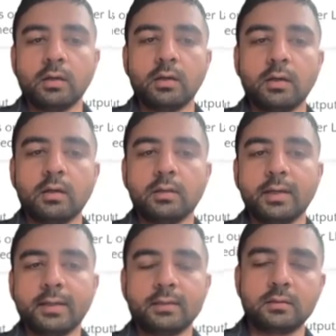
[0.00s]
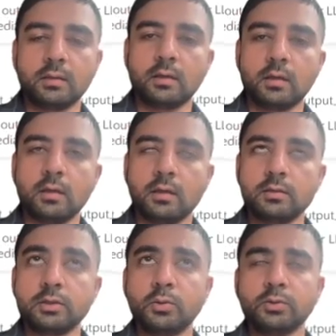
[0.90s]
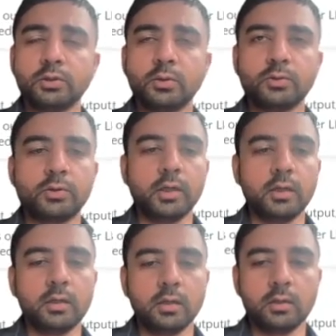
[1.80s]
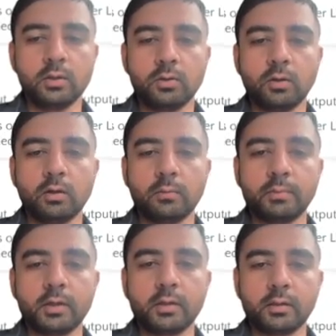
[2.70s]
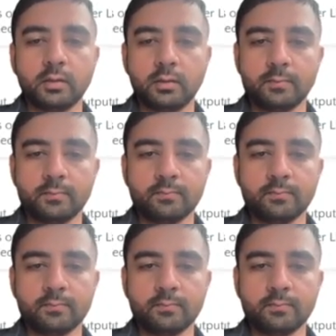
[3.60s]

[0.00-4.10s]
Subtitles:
that's $0.003 per turn.